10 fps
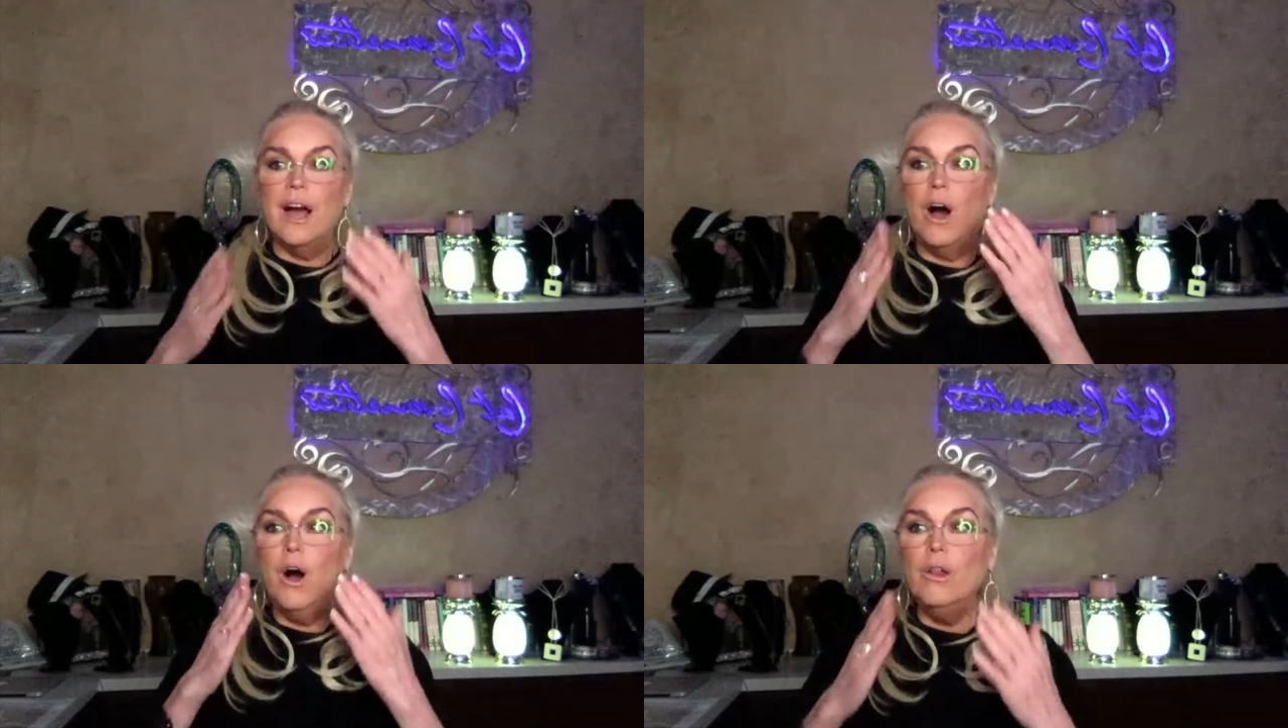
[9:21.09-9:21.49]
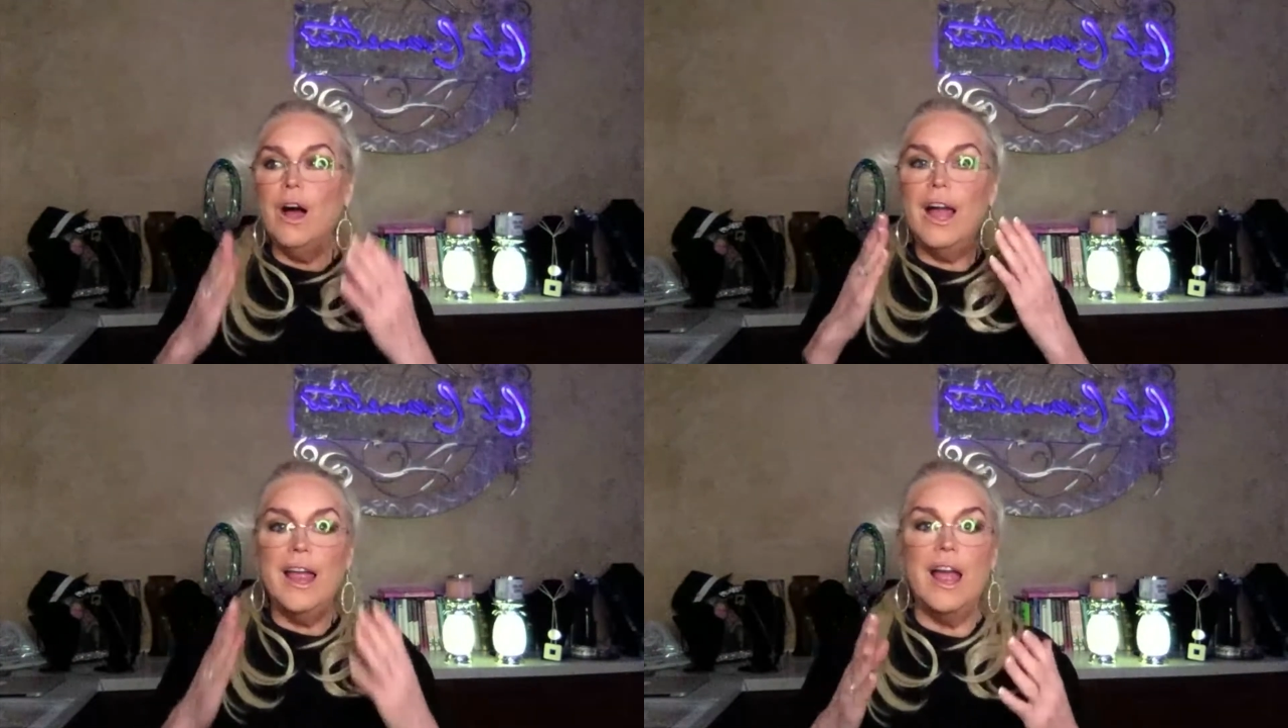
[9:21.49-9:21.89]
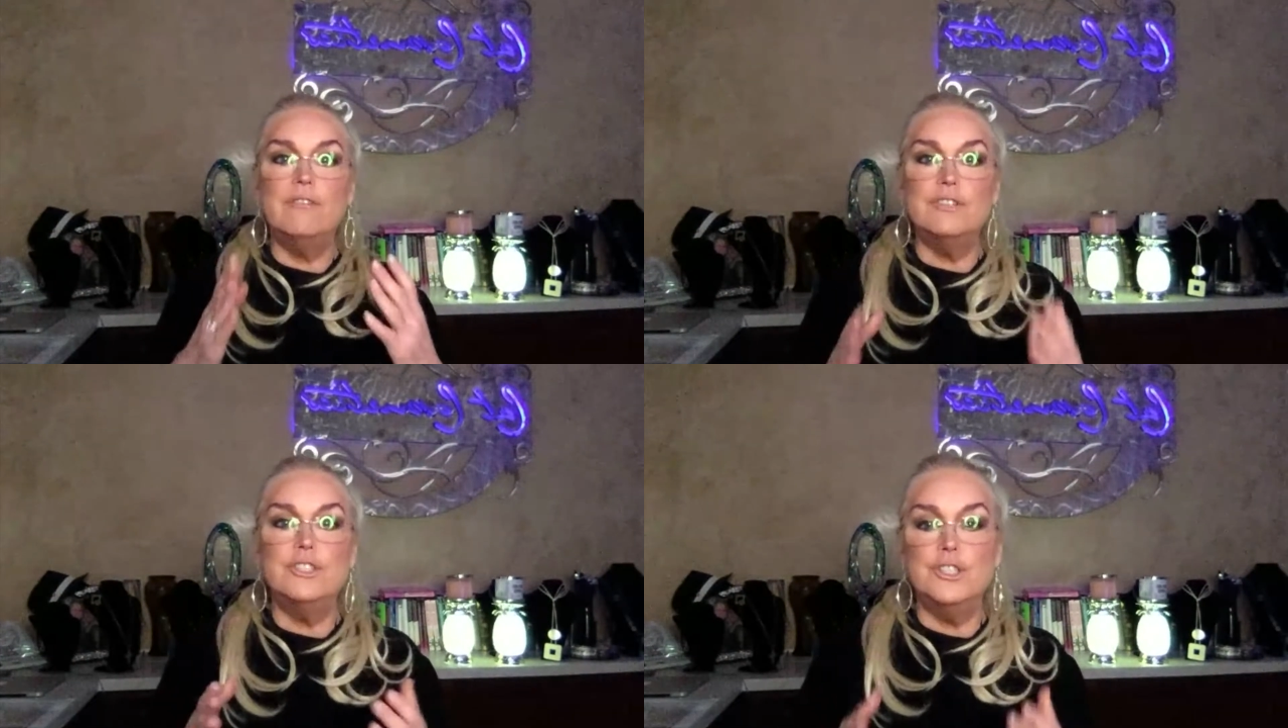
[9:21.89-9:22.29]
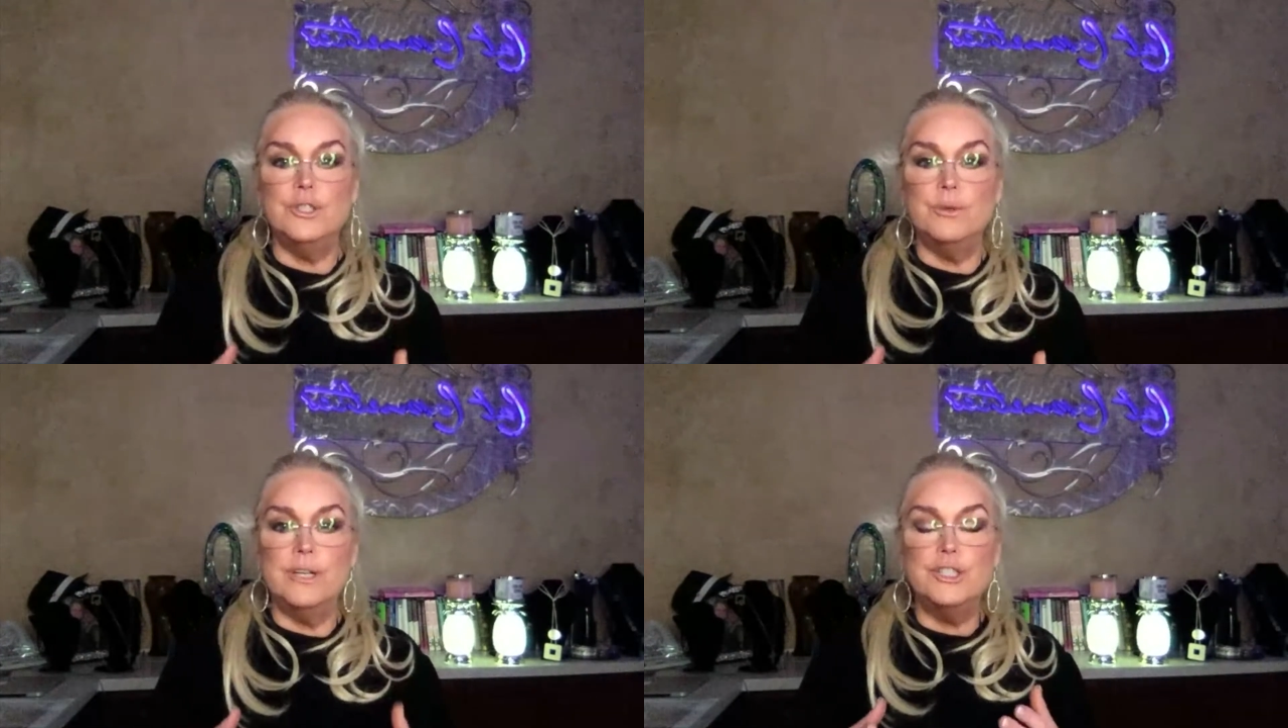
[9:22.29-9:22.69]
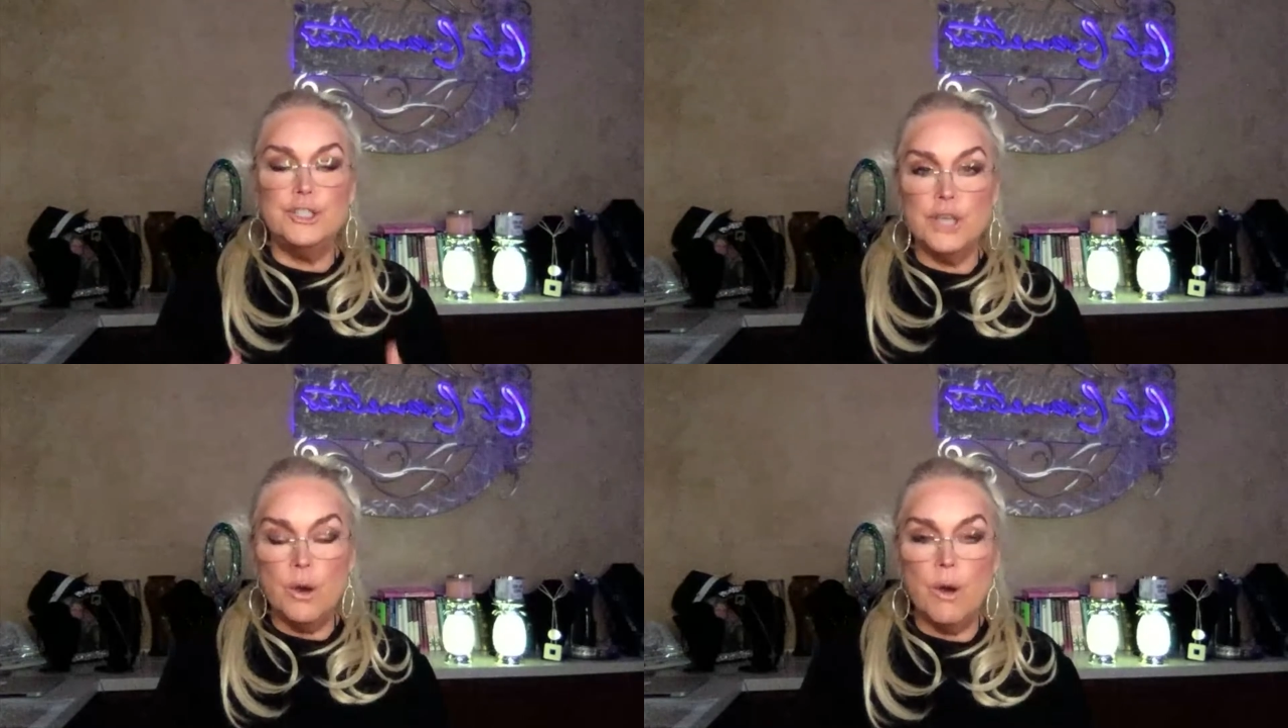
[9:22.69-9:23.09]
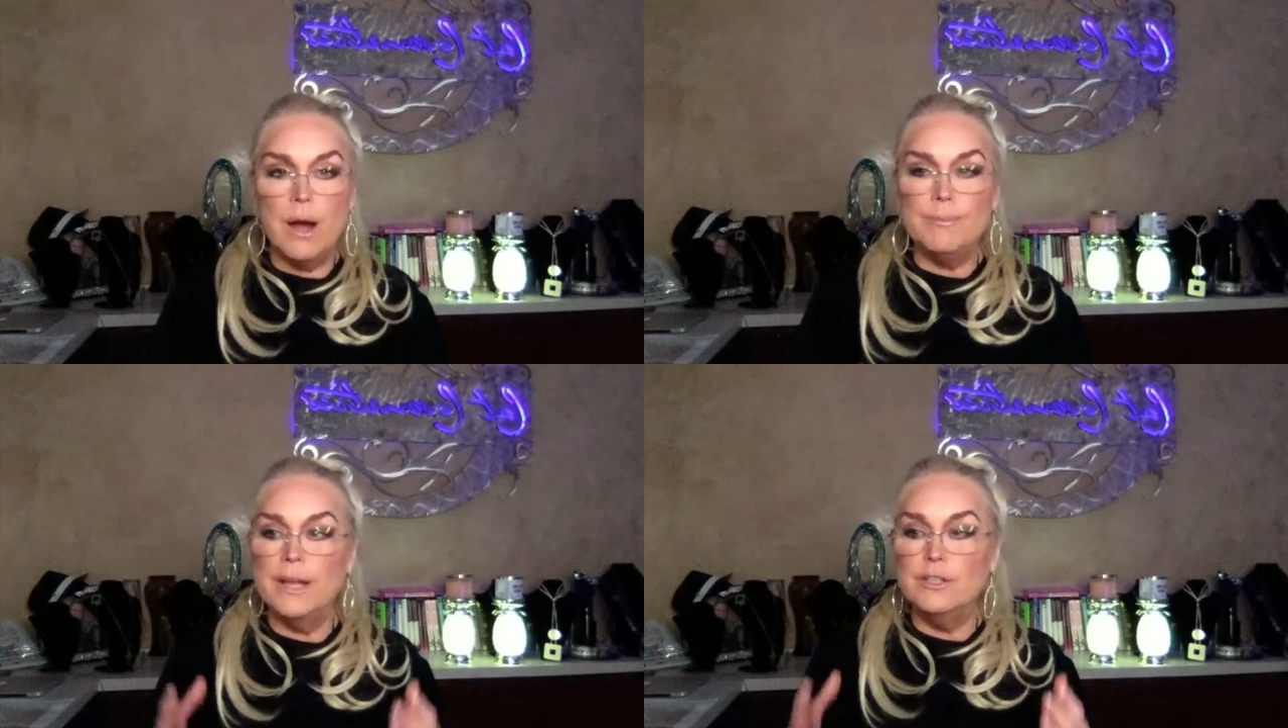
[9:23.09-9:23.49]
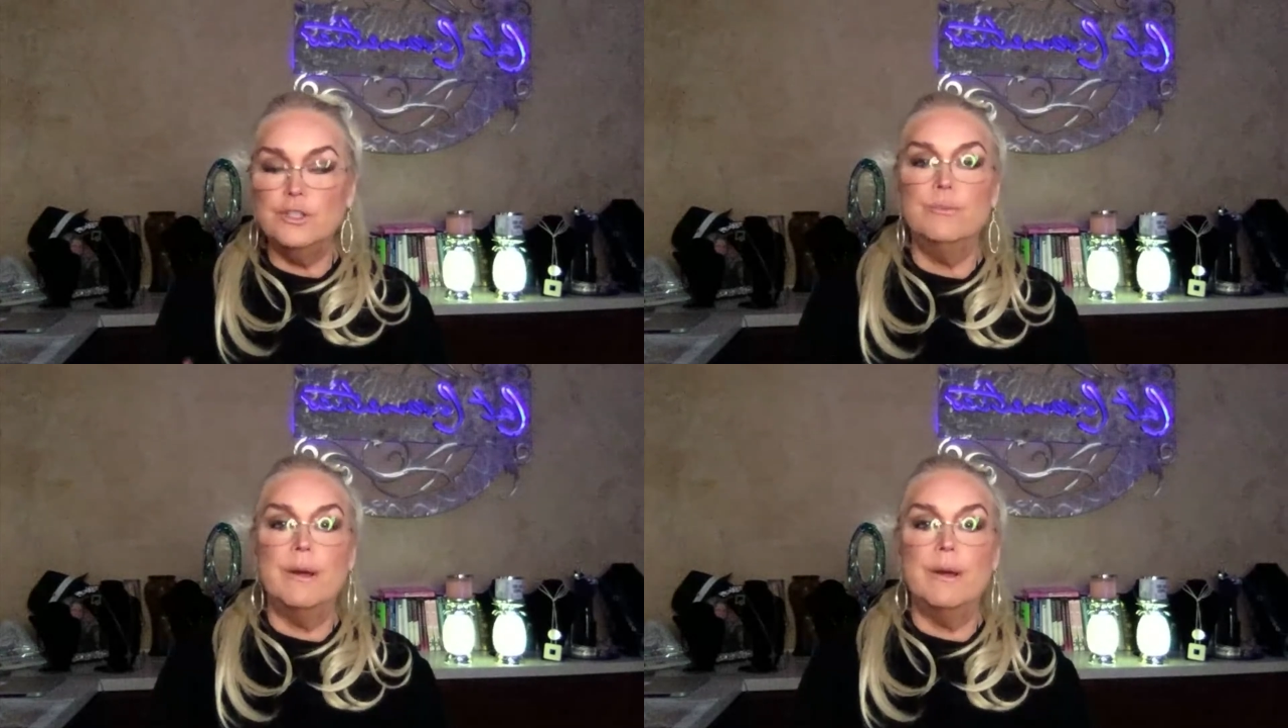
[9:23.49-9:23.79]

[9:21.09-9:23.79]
all I have to do is show up and do